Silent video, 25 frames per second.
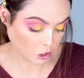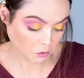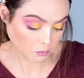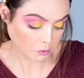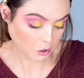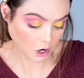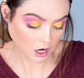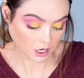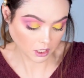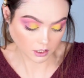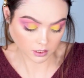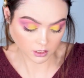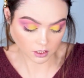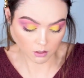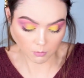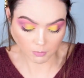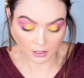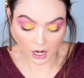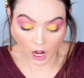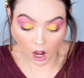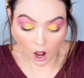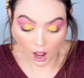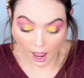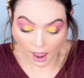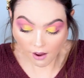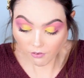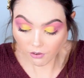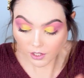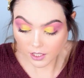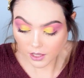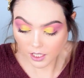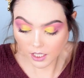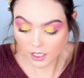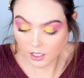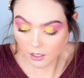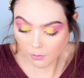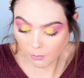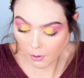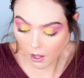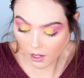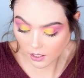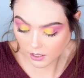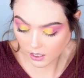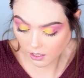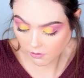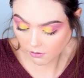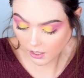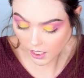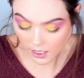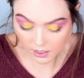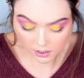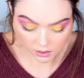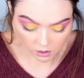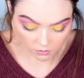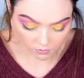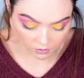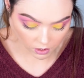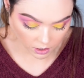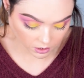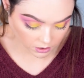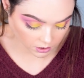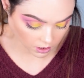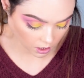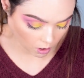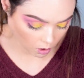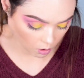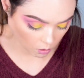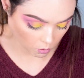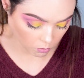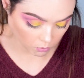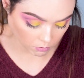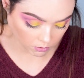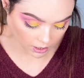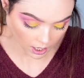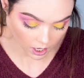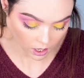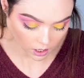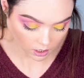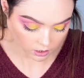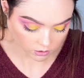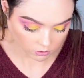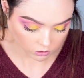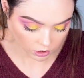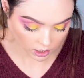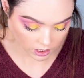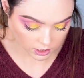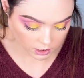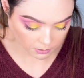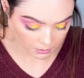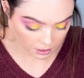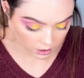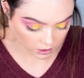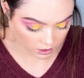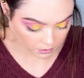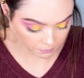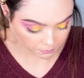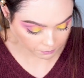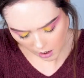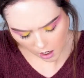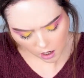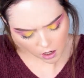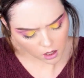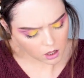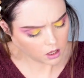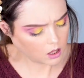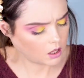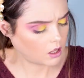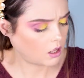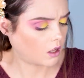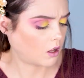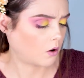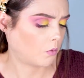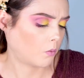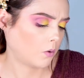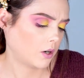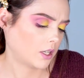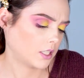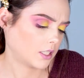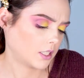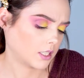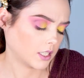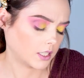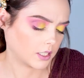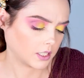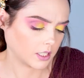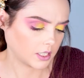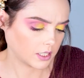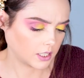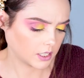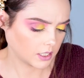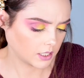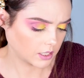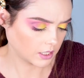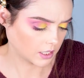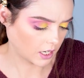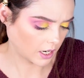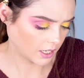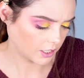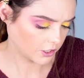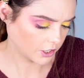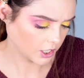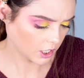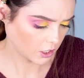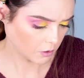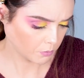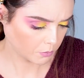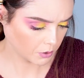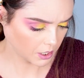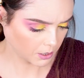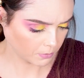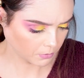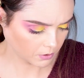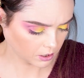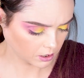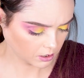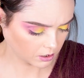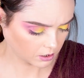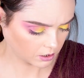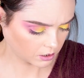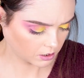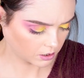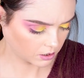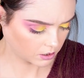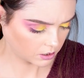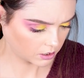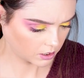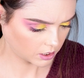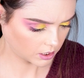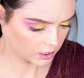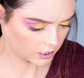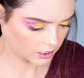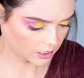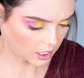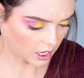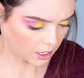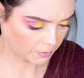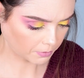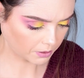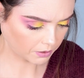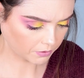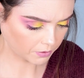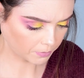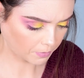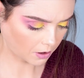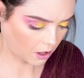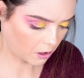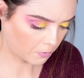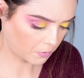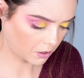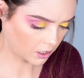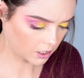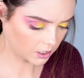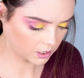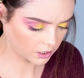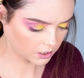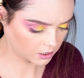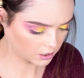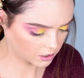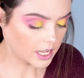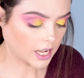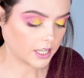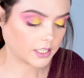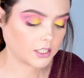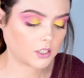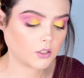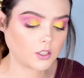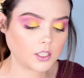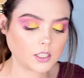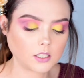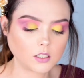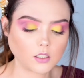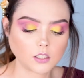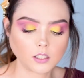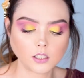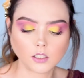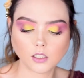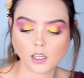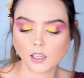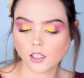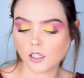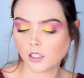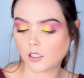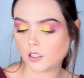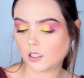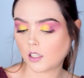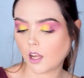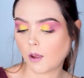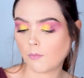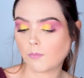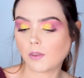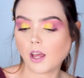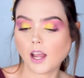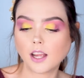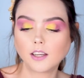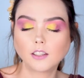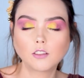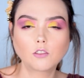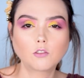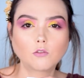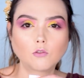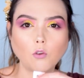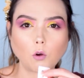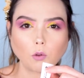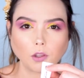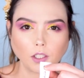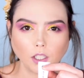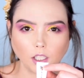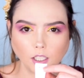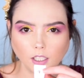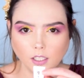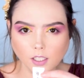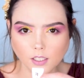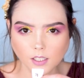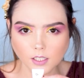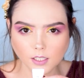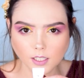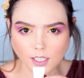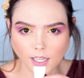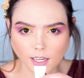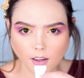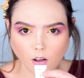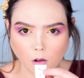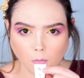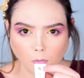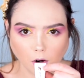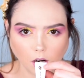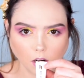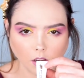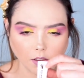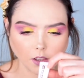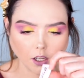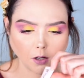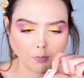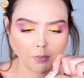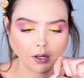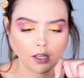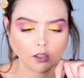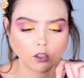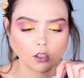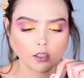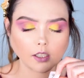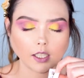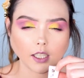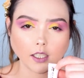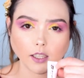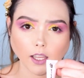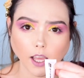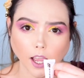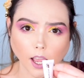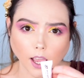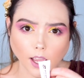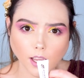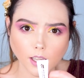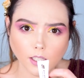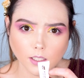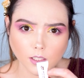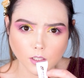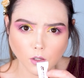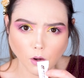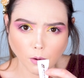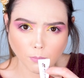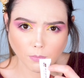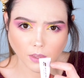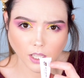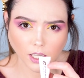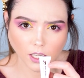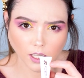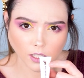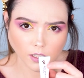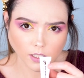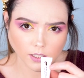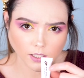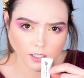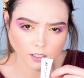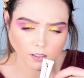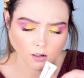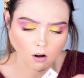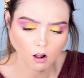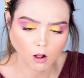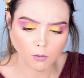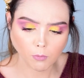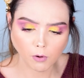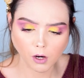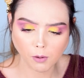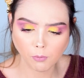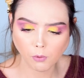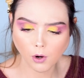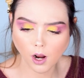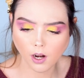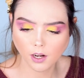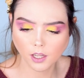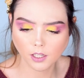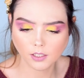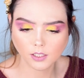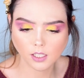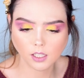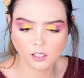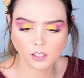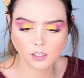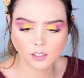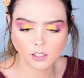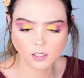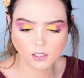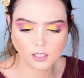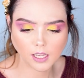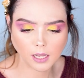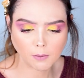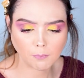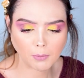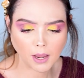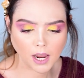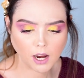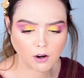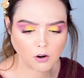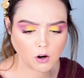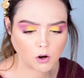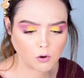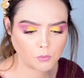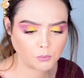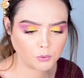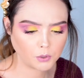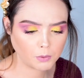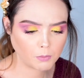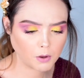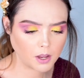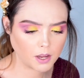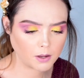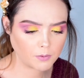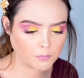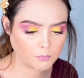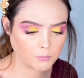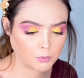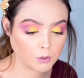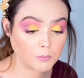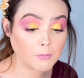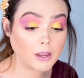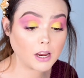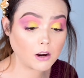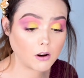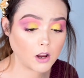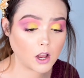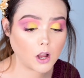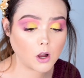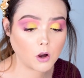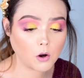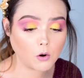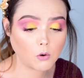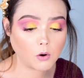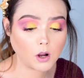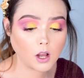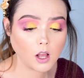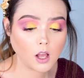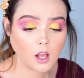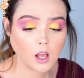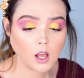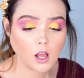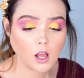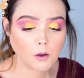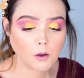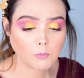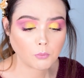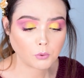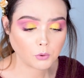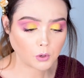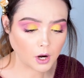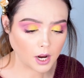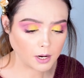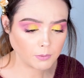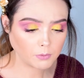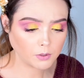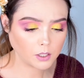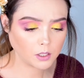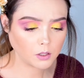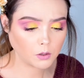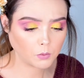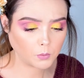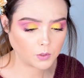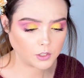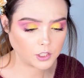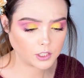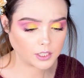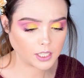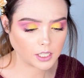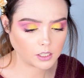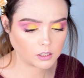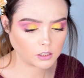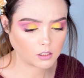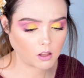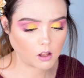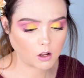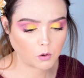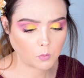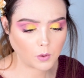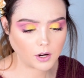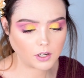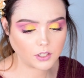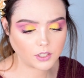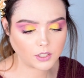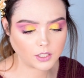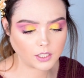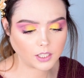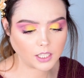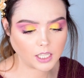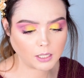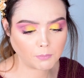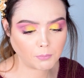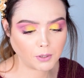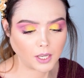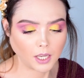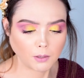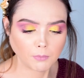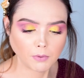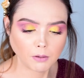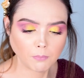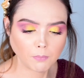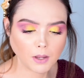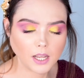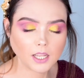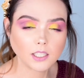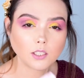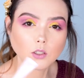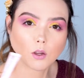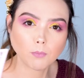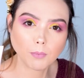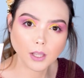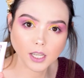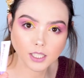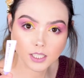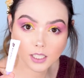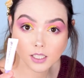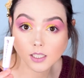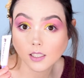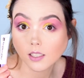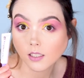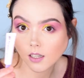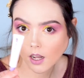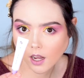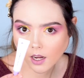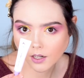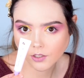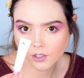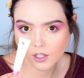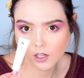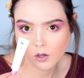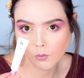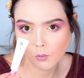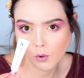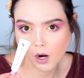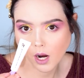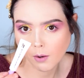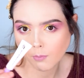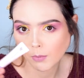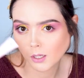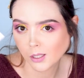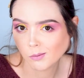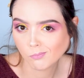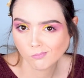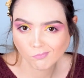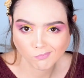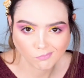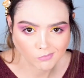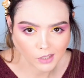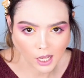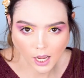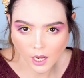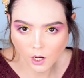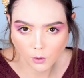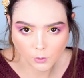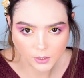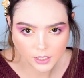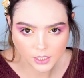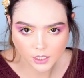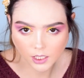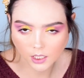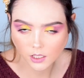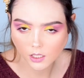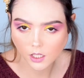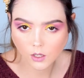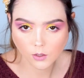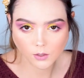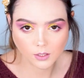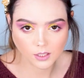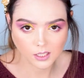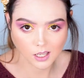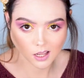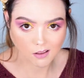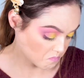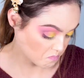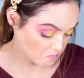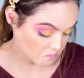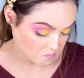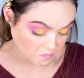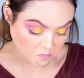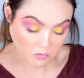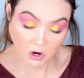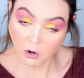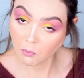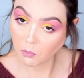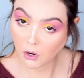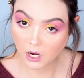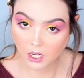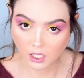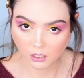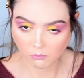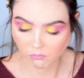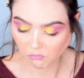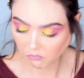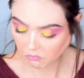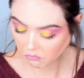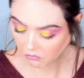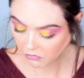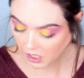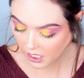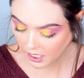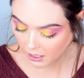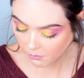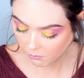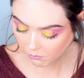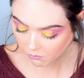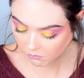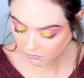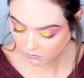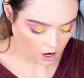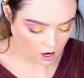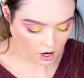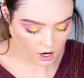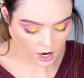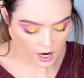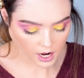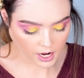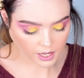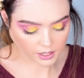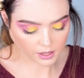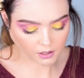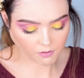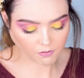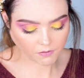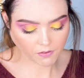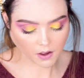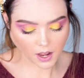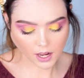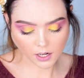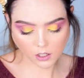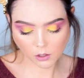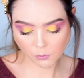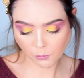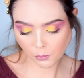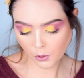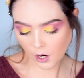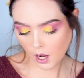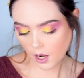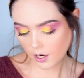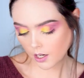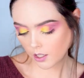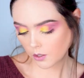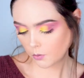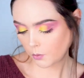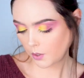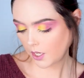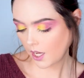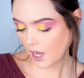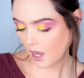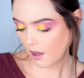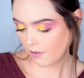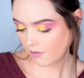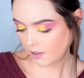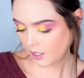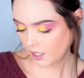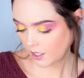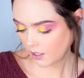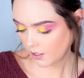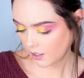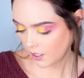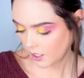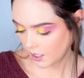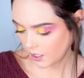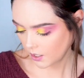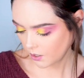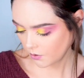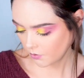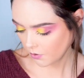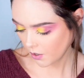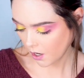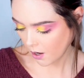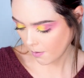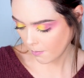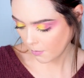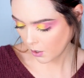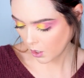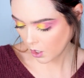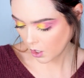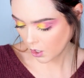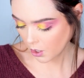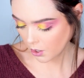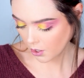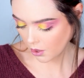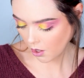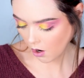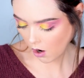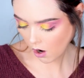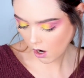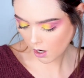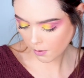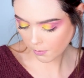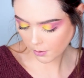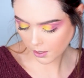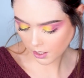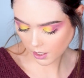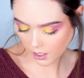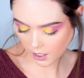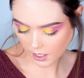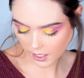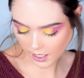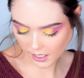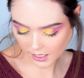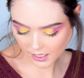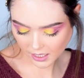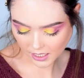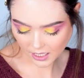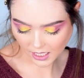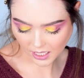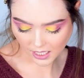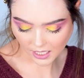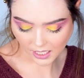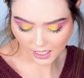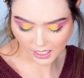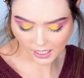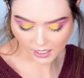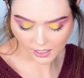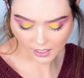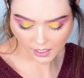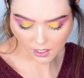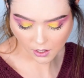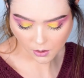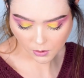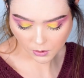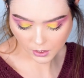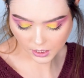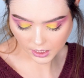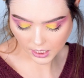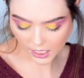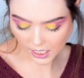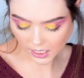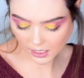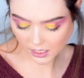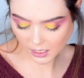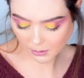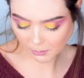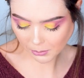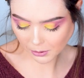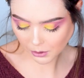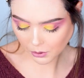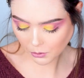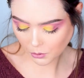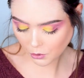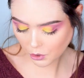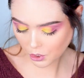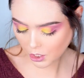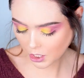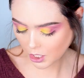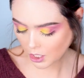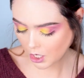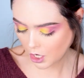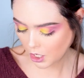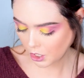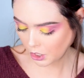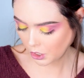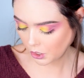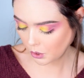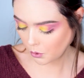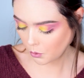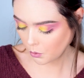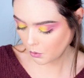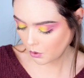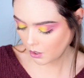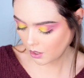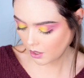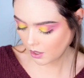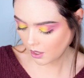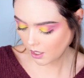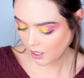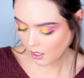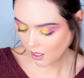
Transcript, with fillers: good products. I mean, uh, everything in the box I've liked so far. So yeah, jazzed about it. Huh, what is this? Is this an eyeshadow primer? gotta be from Alamar. Yeah, so this looks like it's, I, I, only, it doesn't say Alamar on there, but it looks like the A. So I'm thinking this is an Alamar product. And this is a Pero Prima, Primero primer, which is a long wear sticky pigment base. So I'm guessing it's an eyeshadow primer. I always need those. Good product, like it. All right, the final product we have here is from Earth Harbor. It's the Helios Anti-Pollution Youth